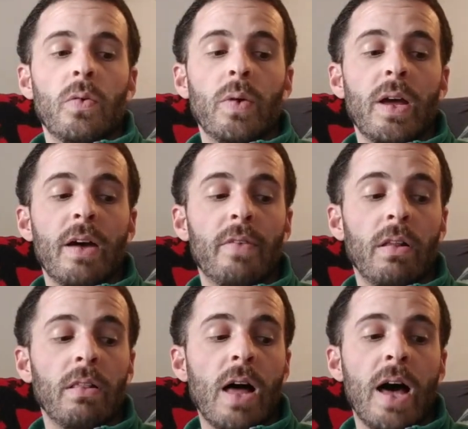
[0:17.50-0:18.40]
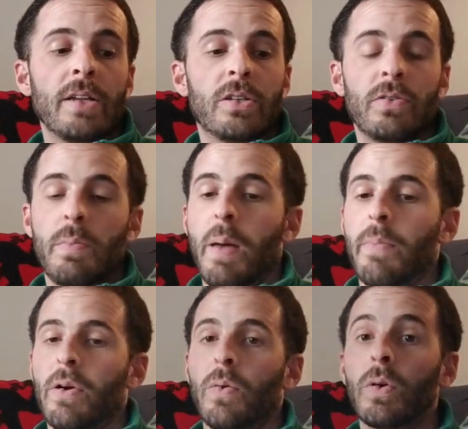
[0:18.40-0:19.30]
we have a lot to
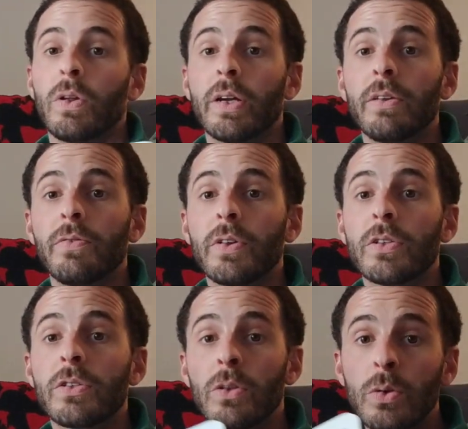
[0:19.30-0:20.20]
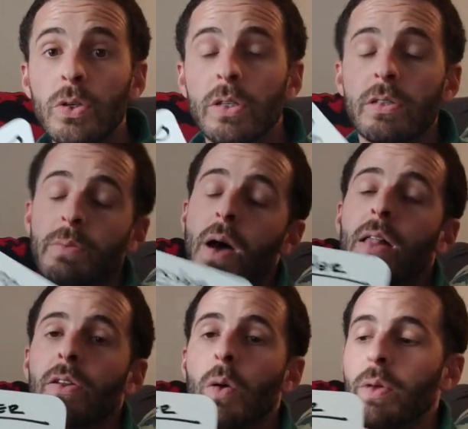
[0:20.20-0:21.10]
remember. We're looking for the solutions to
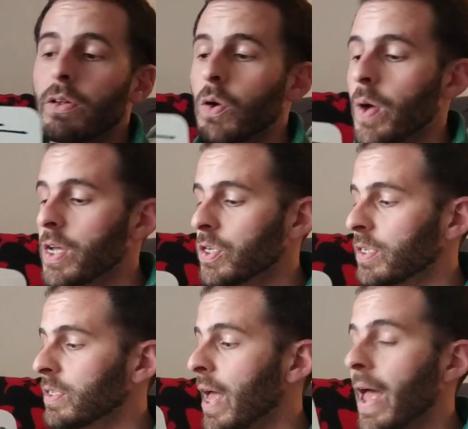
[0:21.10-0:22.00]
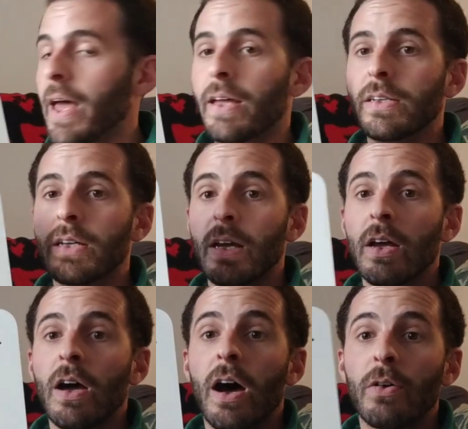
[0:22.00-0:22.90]
polynomial equations, and
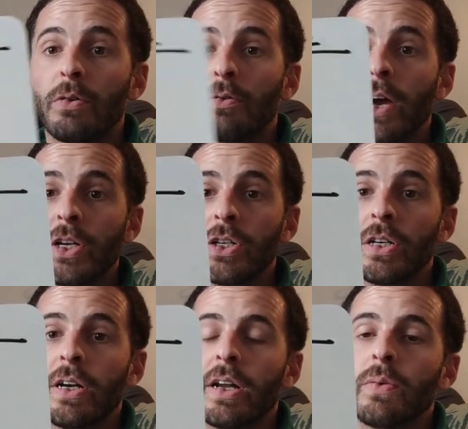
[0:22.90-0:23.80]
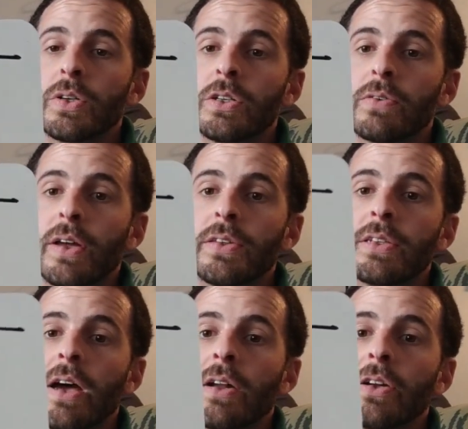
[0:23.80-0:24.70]
a refresher, and I want you to write this
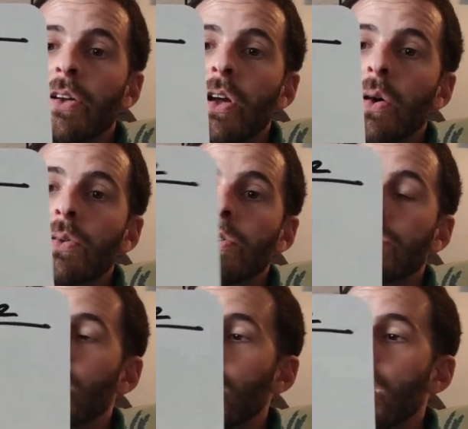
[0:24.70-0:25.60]
down in your notes.